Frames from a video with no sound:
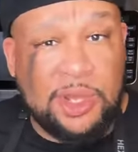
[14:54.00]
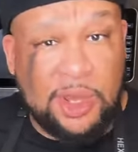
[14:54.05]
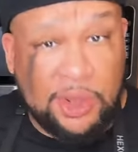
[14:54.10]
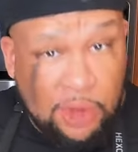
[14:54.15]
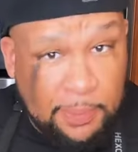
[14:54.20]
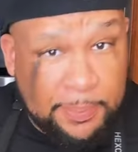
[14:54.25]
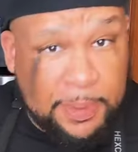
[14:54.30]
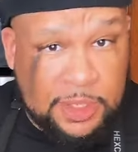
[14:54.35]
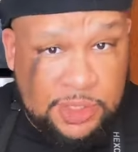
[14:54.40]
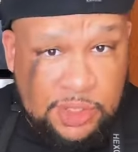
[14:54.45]
were a
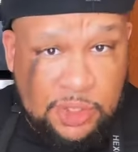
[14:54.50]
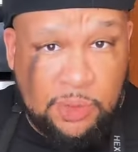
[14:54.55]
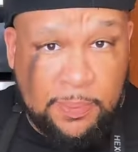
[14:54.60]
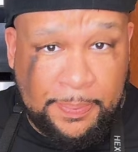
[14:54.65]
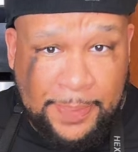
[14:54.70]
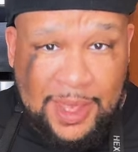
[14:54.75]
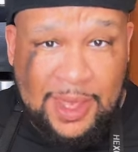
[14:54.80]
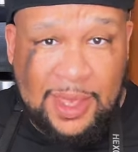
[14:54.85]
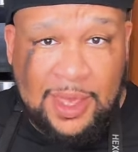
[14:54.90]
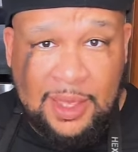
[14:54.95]
little bit
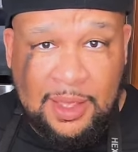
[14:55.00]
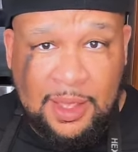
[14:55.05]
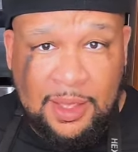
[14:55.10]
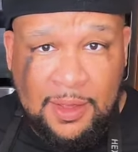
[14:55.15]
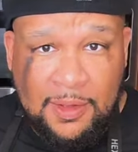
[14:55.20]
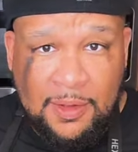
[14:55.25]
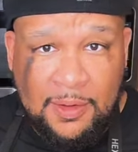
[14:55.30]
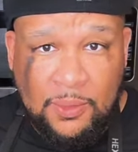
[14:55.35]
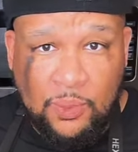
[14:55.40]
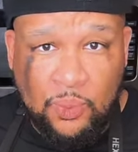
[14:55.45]
too
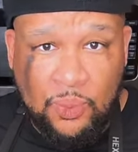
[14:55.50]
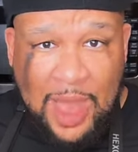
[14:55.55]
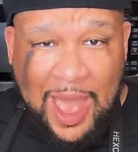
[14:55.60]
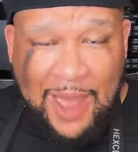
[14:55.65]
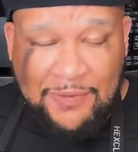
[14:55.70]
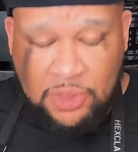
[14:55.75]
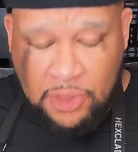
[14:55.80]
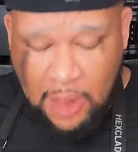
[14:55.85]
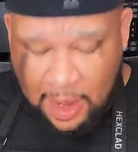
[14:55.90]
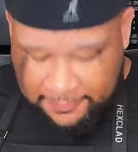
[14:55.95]
big
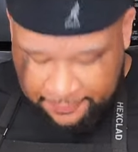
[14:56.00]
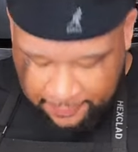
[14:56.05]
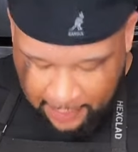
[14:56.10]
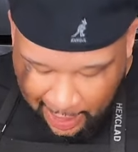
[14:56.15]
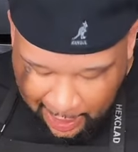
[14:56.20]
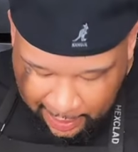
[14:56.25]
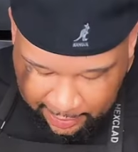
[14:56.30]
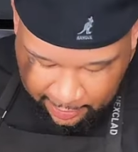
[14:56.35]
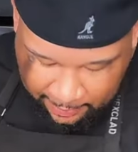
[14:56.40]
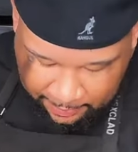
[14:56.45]
after I
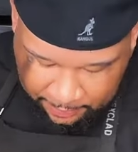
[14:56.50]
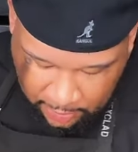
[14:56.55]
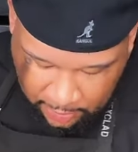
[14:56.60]
fried